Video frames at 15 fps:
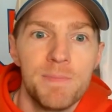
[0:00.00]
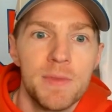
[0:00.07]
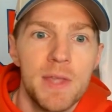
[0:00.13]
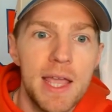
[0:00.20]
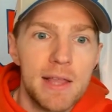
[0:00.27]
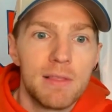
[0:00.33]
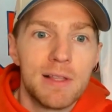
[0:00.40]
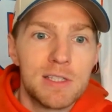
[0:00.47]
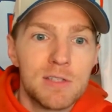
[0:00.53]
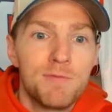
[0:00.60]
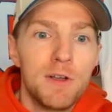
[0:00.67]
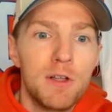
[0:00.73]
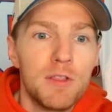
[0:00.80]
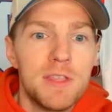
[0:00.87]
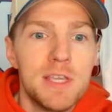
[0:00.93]
hey, let's
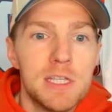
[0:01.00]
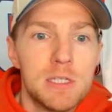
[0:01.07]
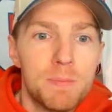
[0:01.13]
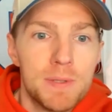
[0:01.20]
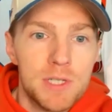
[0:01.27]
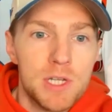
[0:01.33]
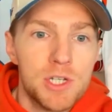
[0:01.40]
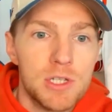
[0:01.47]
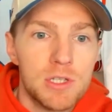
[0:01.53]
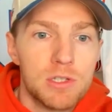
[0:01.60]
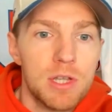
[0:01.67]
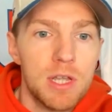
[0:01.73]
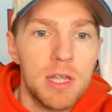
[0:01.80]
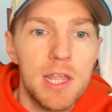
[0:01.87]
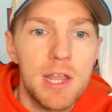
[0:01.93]
fill these
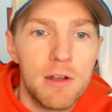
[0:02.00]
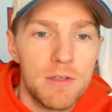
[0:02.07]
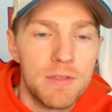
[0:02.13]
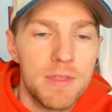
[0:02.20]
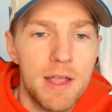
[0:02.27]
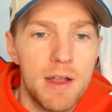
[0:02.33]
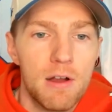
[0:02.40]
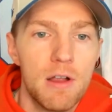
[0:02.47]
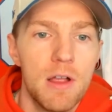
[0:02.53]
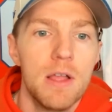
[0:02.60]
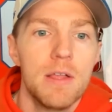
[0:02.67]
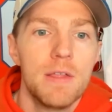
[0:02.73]
positions here and there.